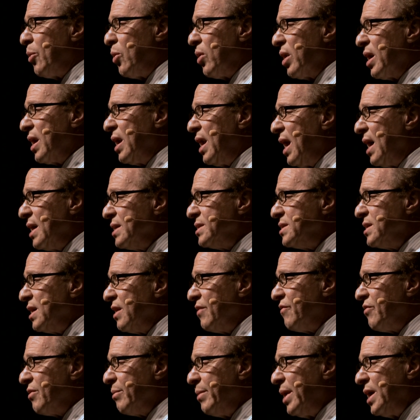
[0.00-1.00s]
organize the
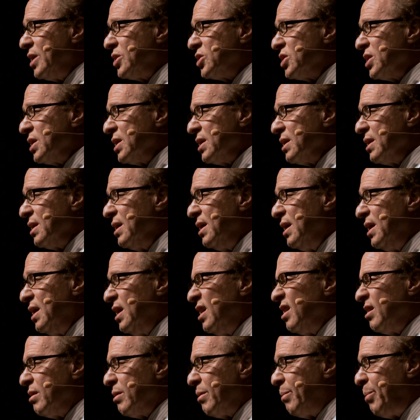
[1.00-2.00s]
information,
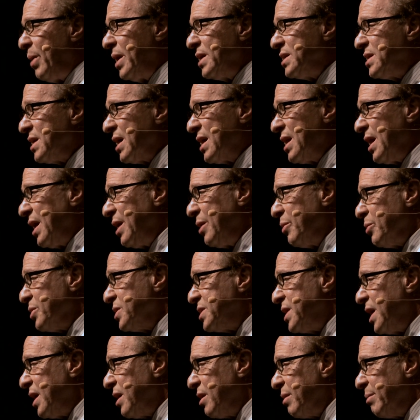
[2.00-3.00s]
but basically it
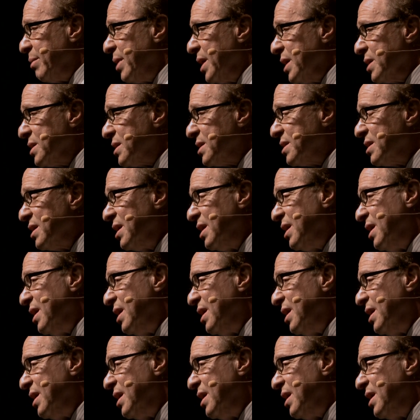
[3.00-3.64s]
was hit or miss.